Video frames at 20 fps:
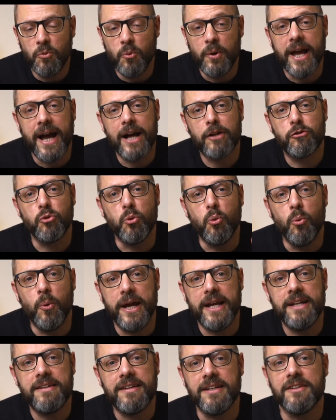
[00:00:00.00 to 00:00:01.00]
we had to
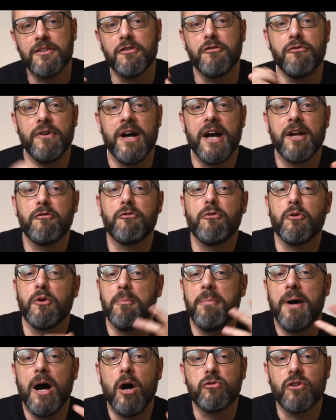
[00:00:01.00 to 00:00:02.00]
wait in the van for
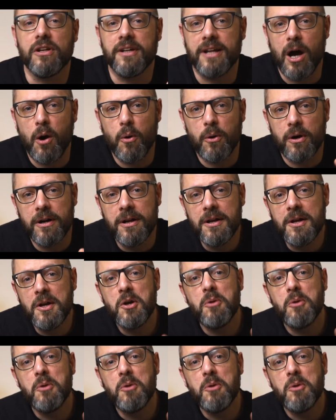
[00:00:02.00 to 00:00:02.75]
about an hour